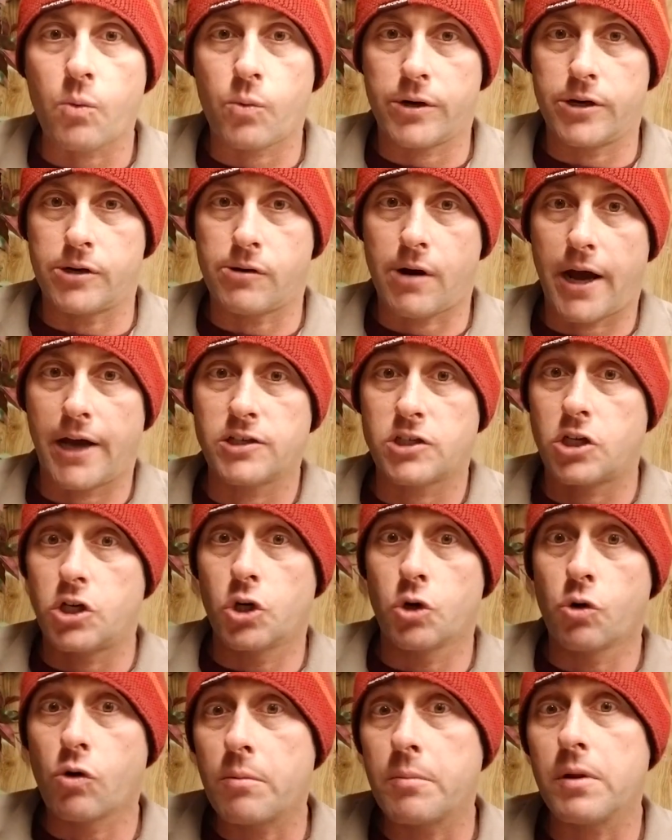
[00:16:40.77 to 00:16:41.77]
winterized under
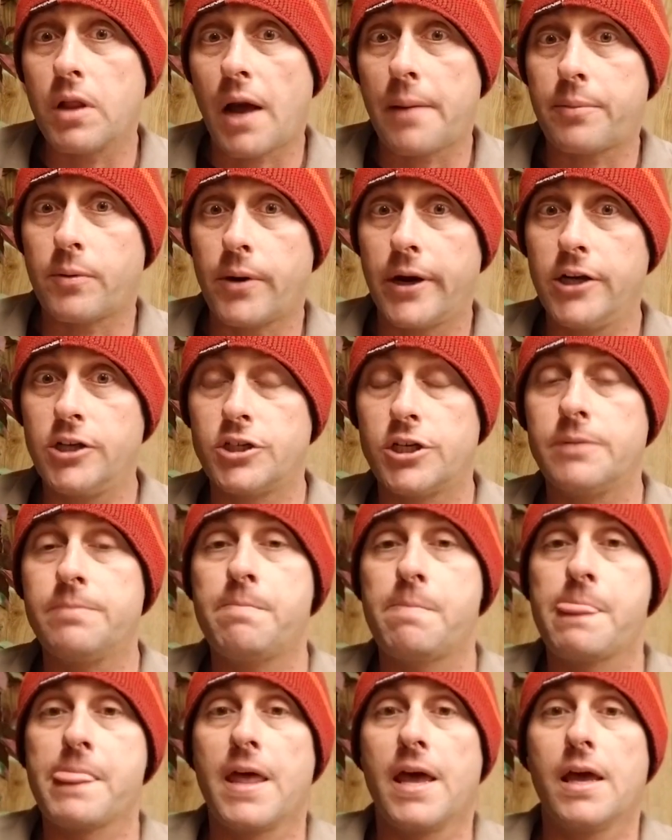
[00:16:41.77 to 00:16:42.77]
normal operation,
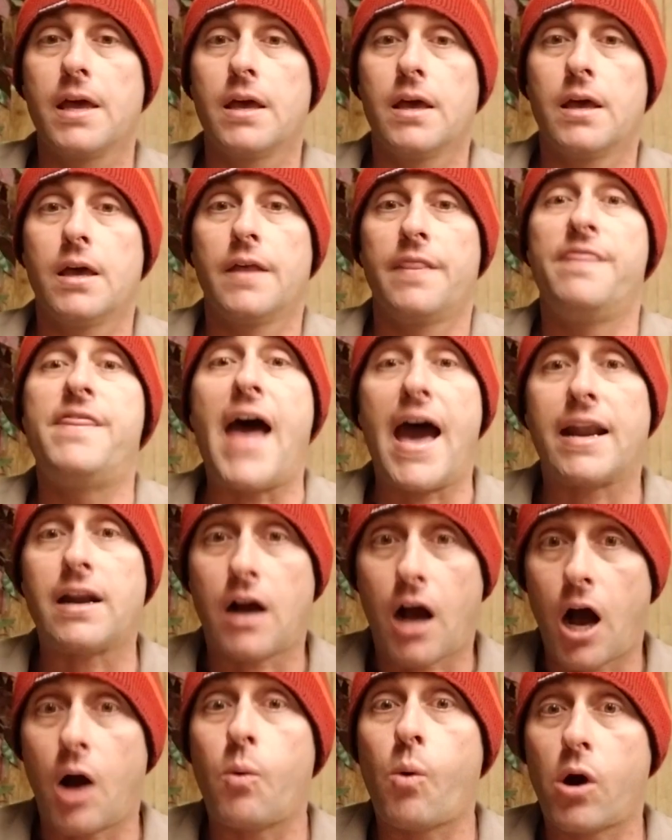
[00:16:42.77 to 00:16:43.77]
that
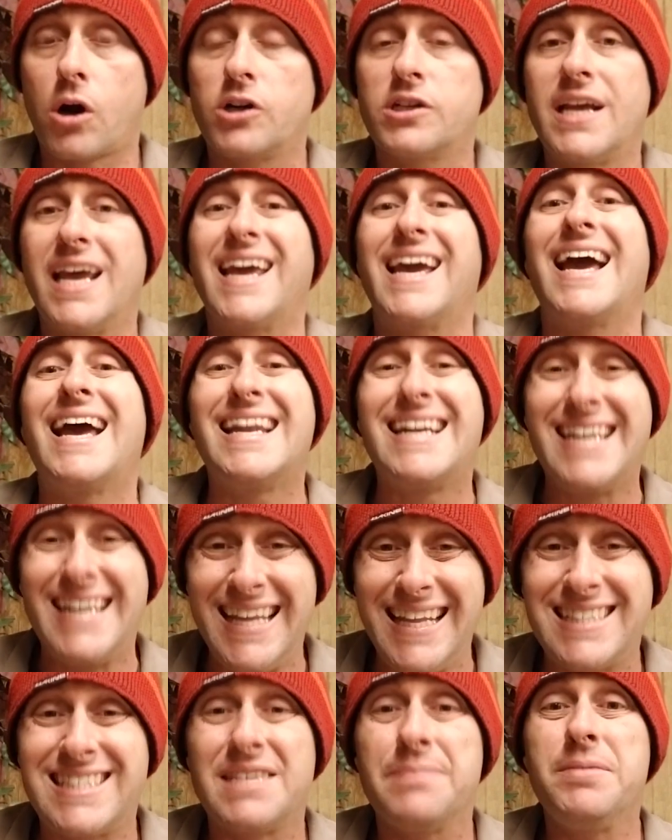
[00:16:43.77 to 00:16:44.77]
hot water tank
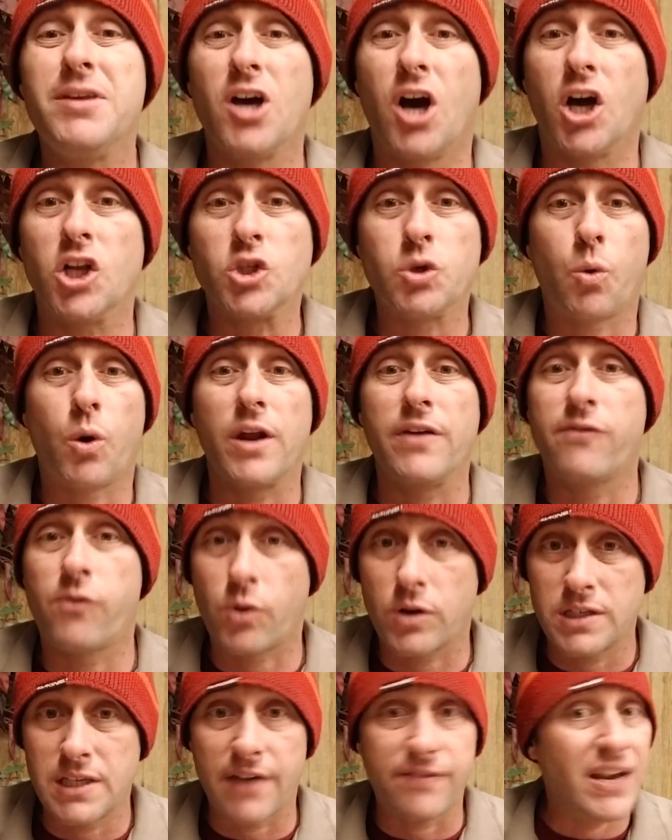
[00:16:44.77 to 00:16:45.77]
needs to be on
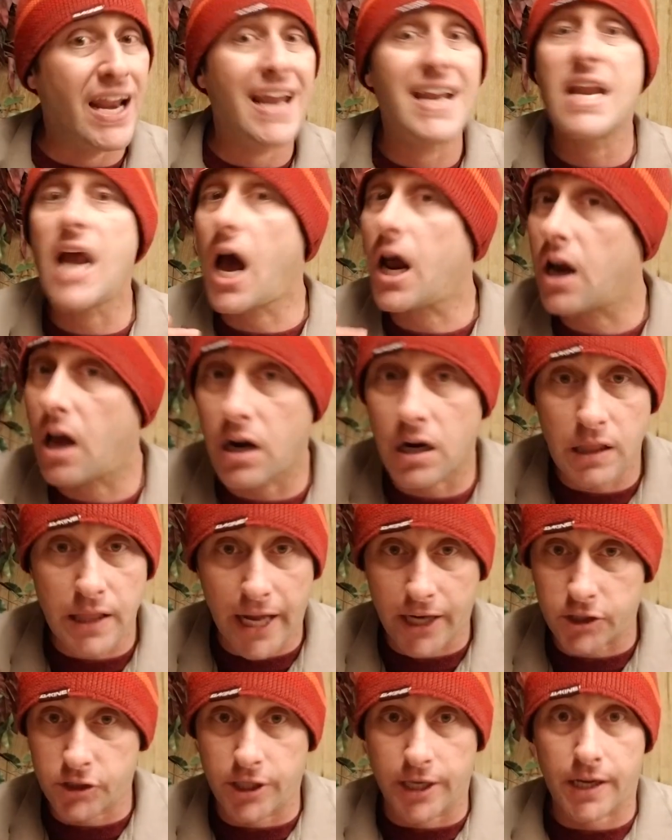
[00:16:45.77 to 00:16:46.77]
24/7 and not on
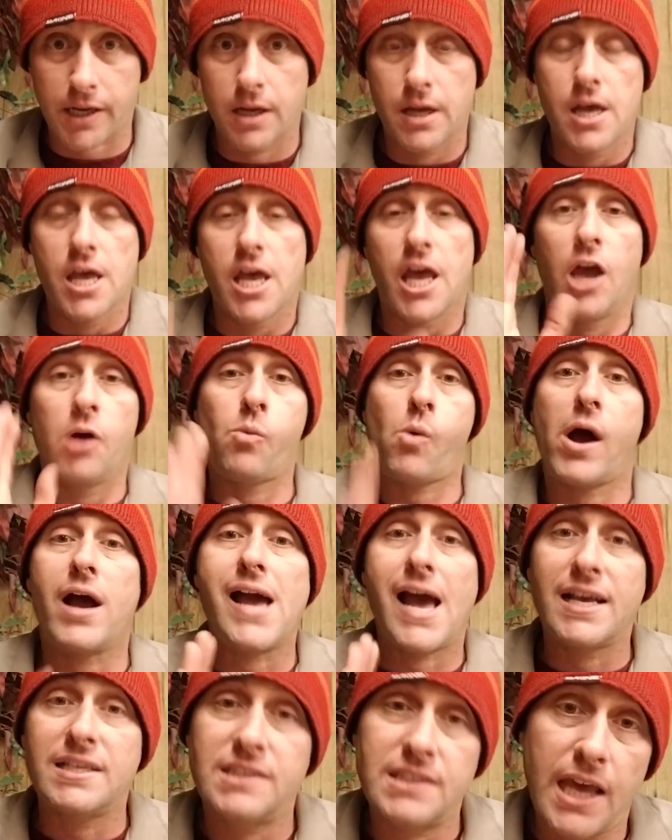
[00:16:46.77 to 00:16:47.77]
electric. And why
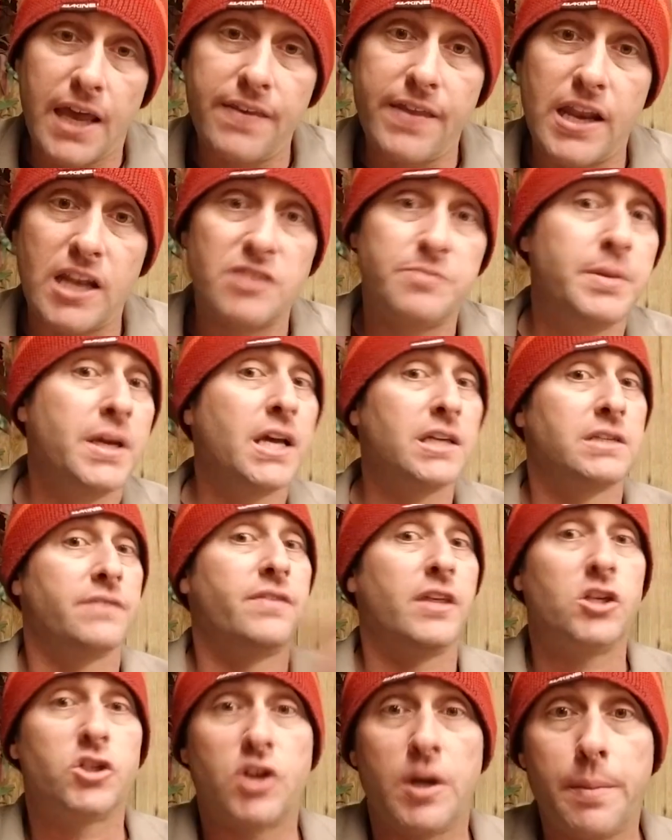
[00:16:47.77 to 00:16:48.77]
I say that is because if
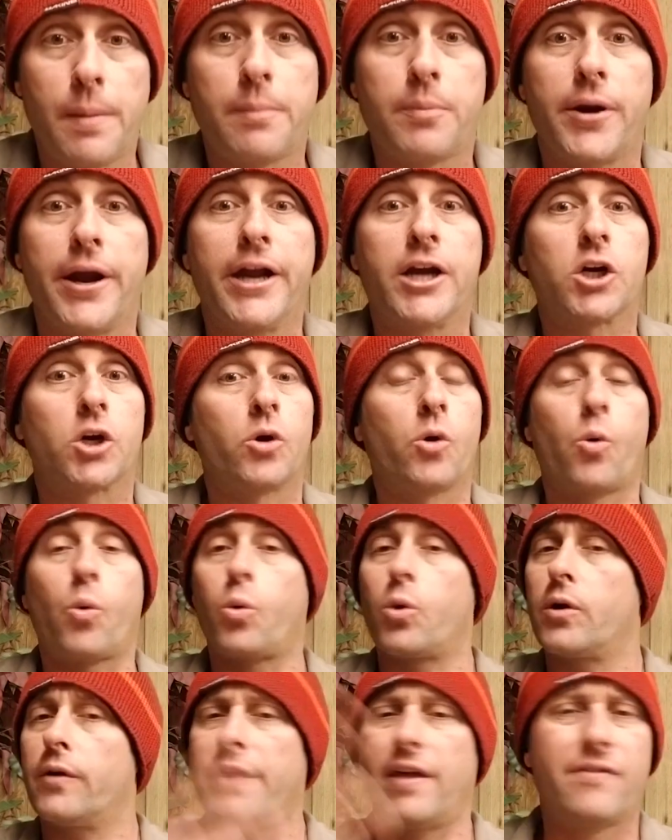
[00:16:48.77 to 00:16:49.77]
they trip a breaker,
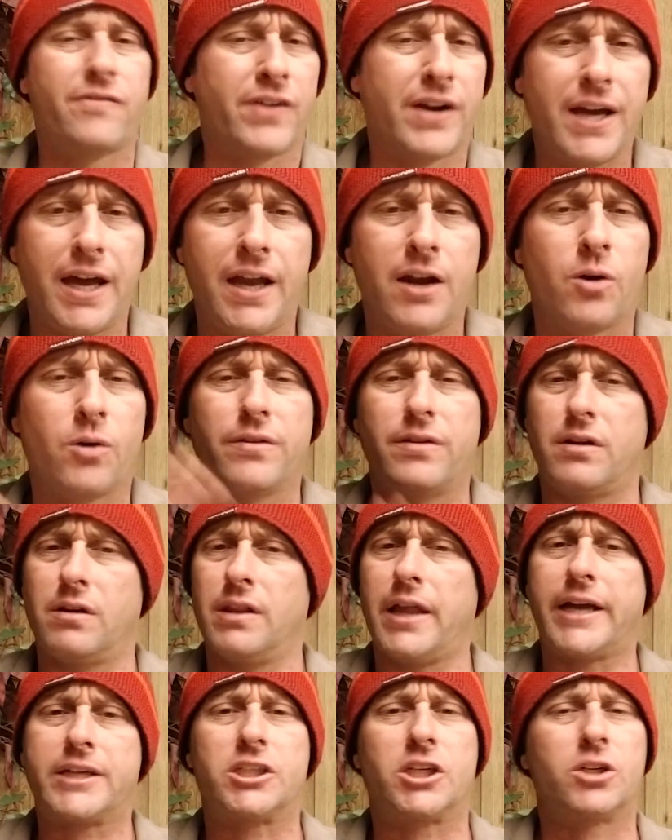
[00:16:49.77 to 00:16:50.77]
or they forget, or they're
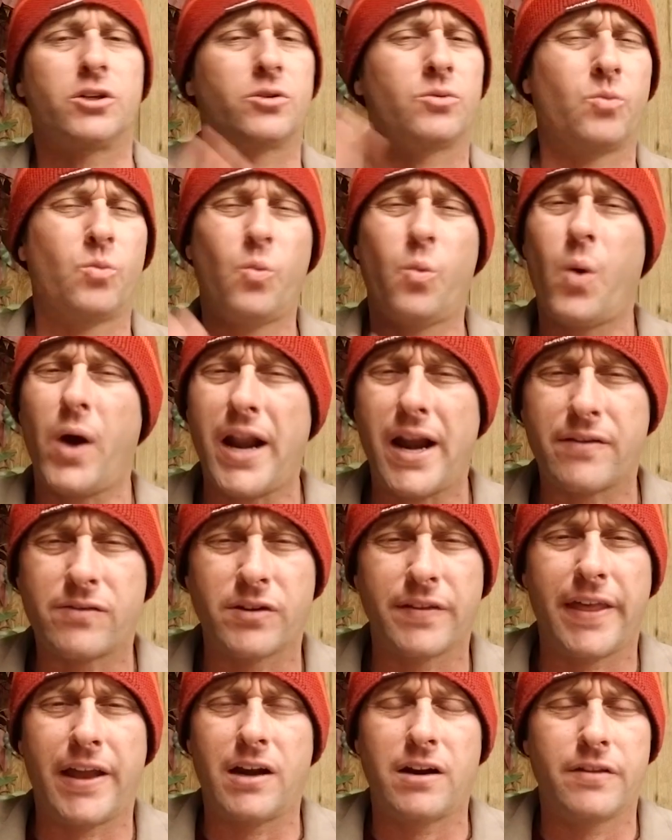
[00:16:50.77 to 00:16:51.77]
electric, or whatever,
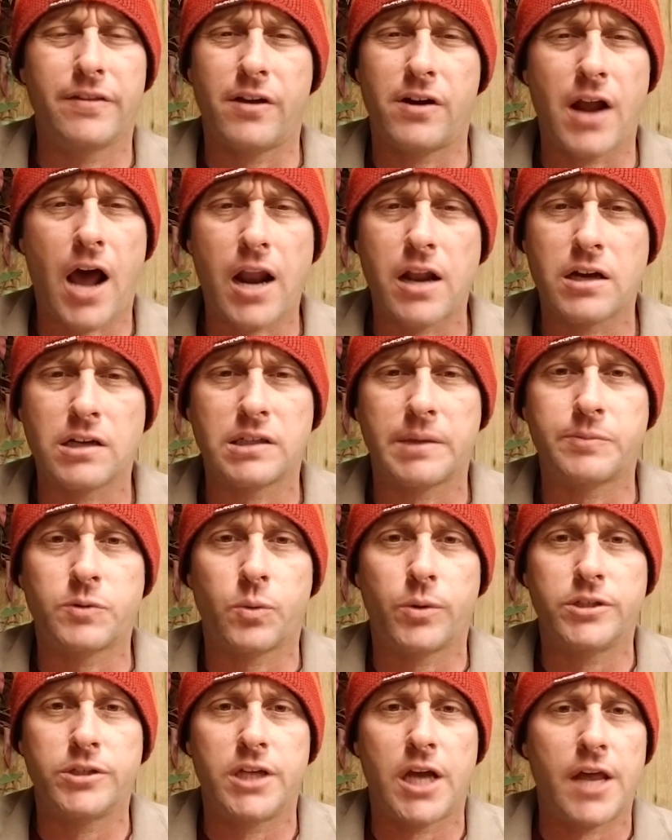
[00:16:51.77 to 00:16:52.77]
they're not hooked up to
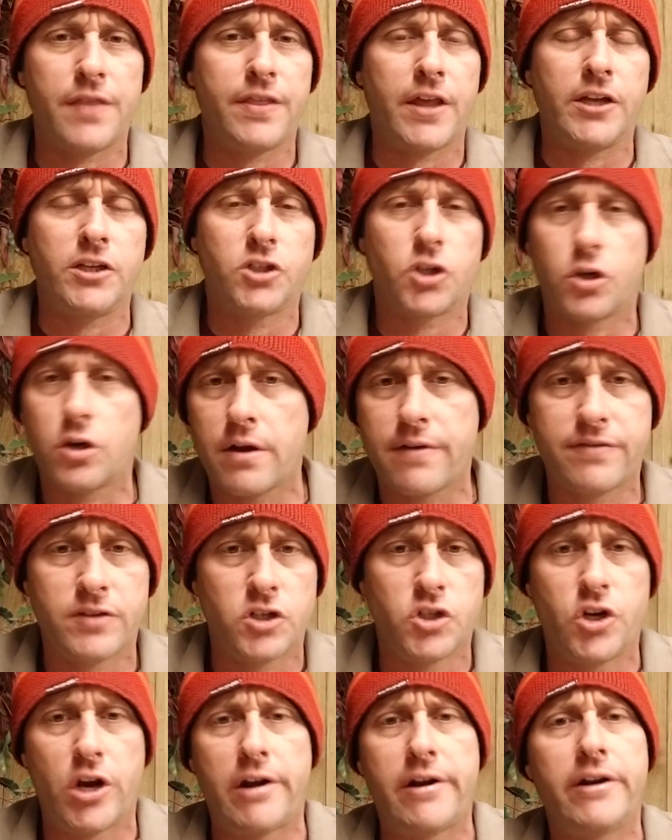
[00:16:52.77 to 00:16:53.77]
110, they turn off the
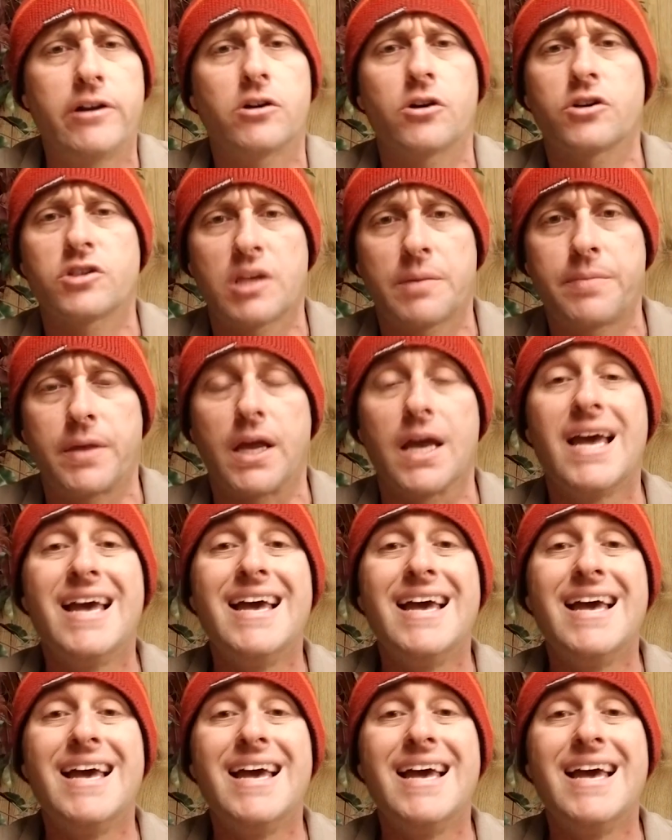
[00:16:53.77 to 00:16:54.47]
generator or something,